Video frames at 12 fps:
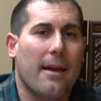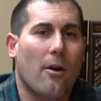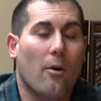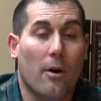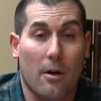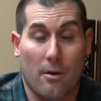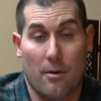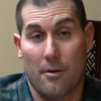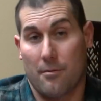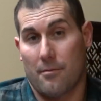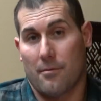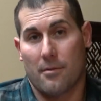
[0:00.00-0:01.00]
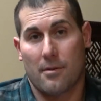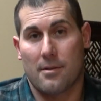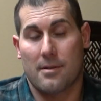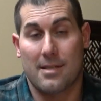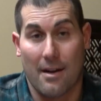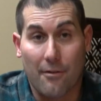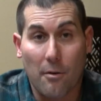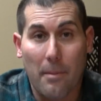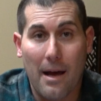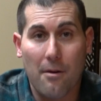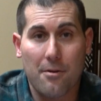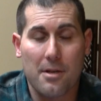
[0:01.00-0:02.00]
or several
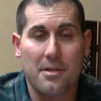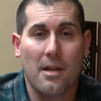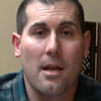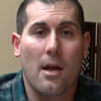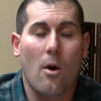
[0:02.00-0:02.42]
boundaries,